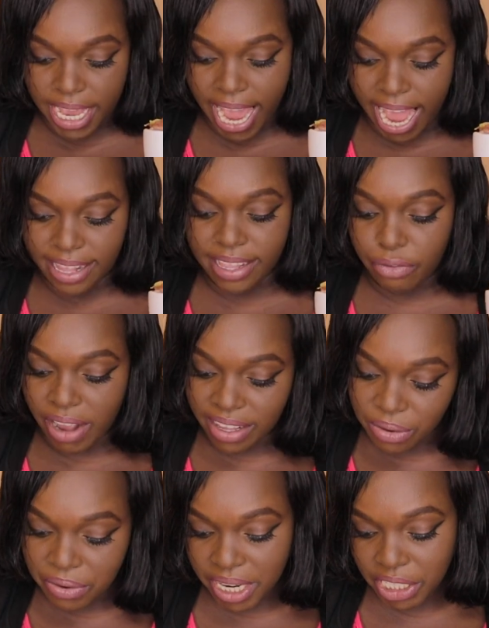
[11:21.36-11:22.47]
Yeah, the
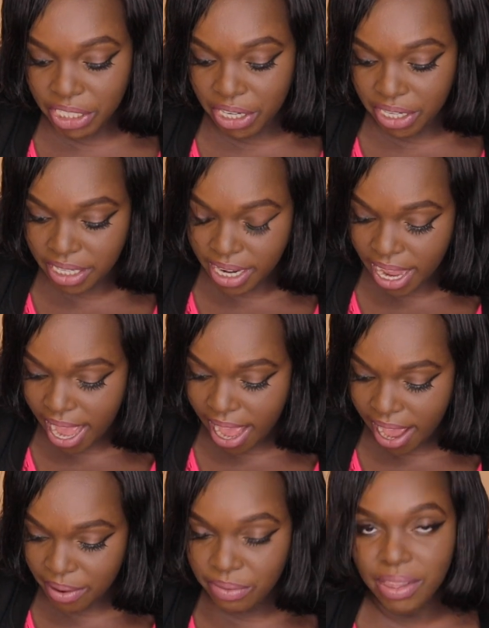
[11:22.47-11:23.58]
first question,
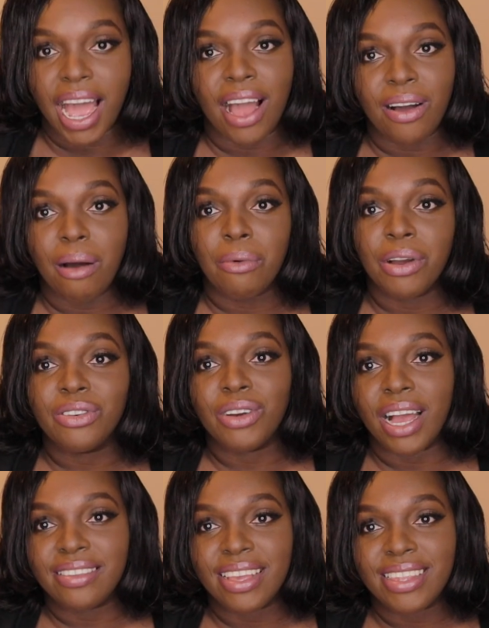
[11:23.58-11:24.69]
uh, I I'm going
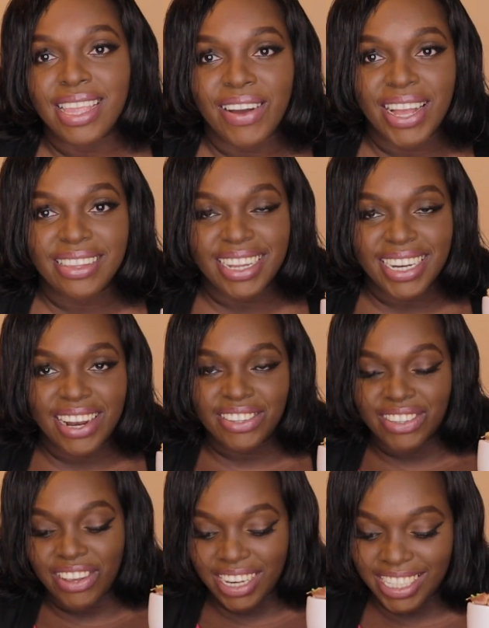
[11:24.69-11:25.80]
to answer the ones that are
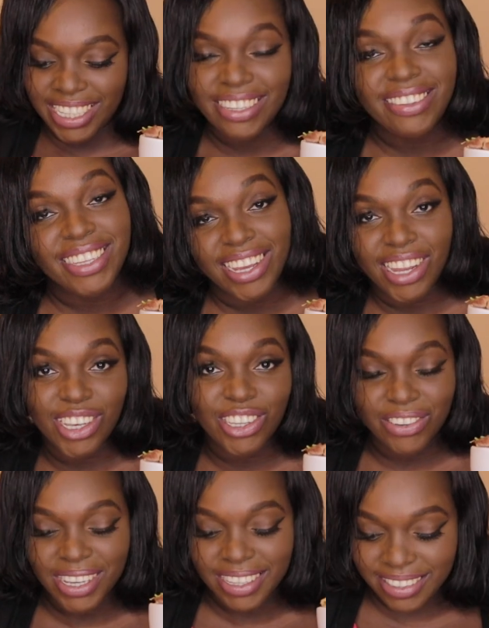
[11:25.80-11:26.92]
so interesting and
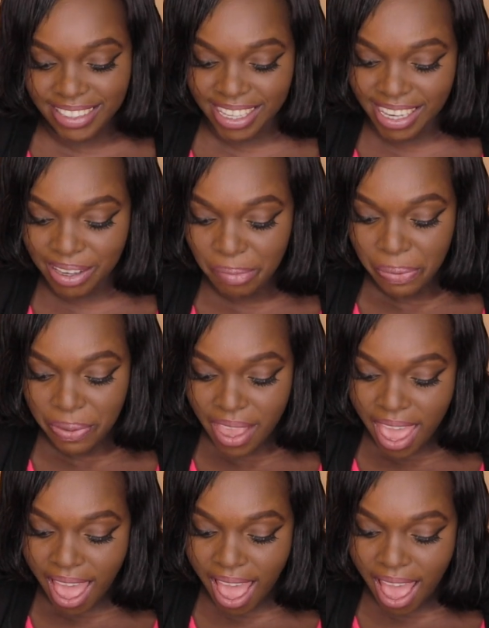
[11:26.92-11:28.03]
juicy,
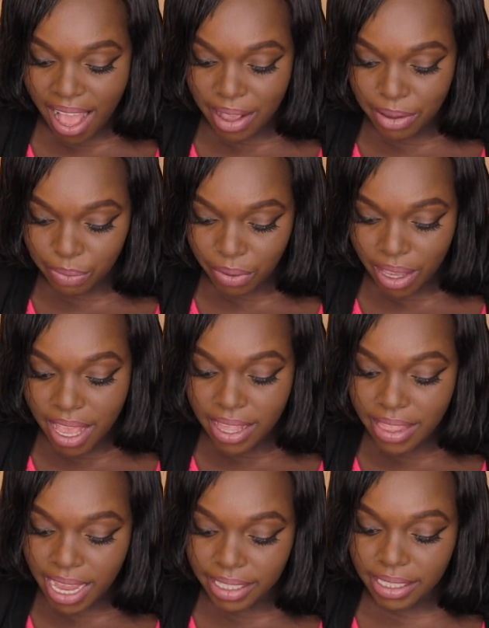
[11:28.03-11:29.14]
um
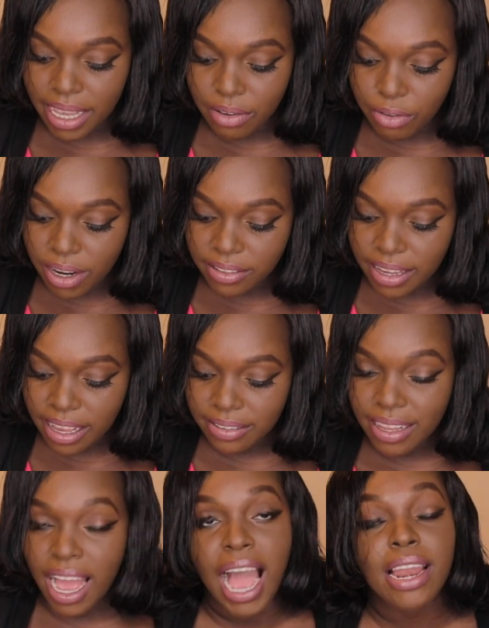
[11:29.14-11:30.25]
that influencers,
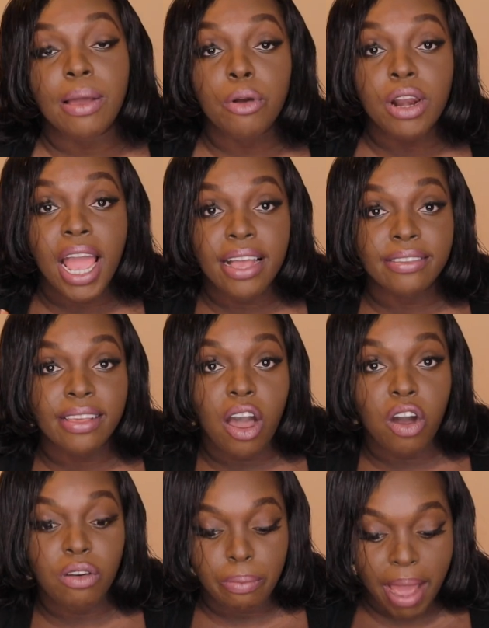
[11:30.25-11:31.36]
and I'm gonna answer
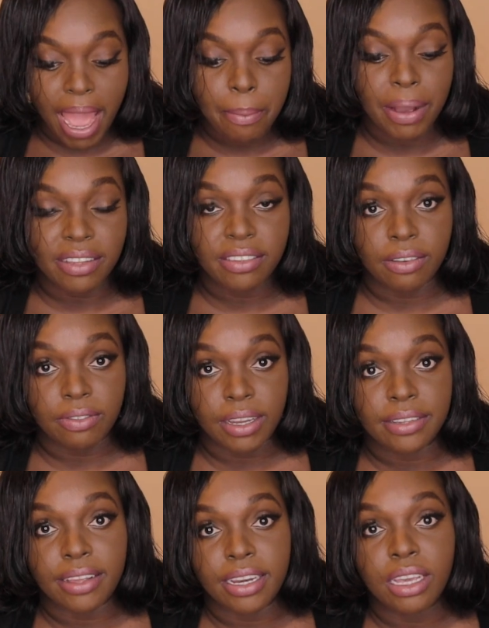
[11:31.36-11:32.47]
on my perspective
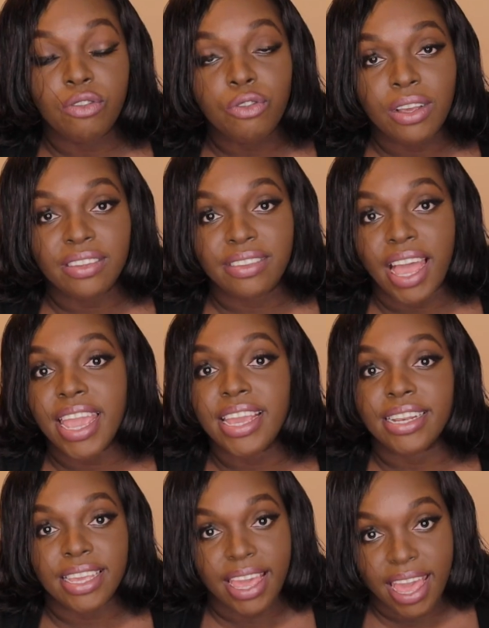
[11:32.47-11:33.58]
as an influencer
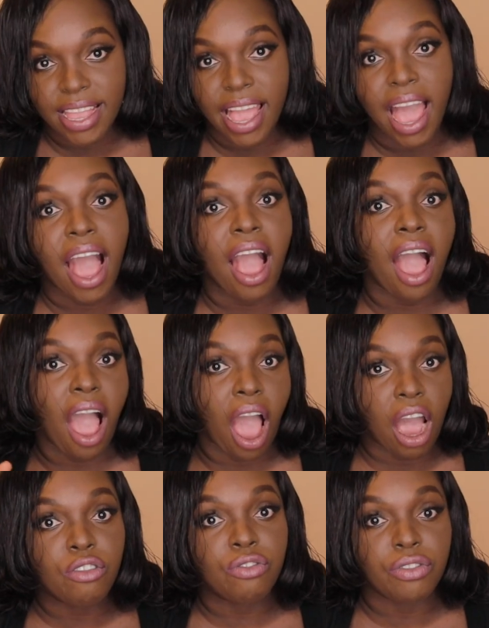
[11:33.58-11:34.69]
in Kenya,
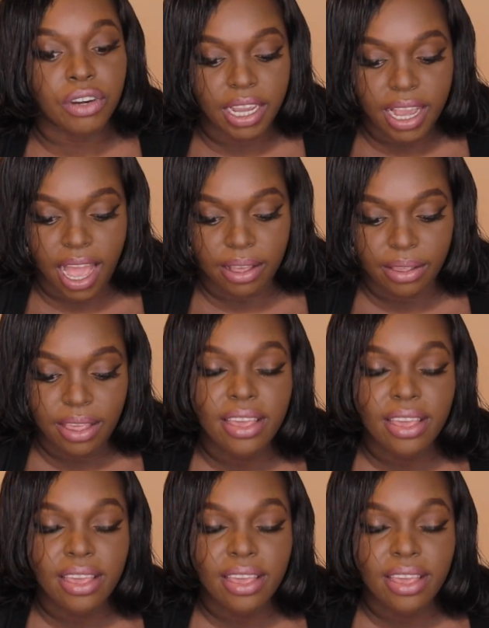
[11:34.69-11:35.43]
Africa.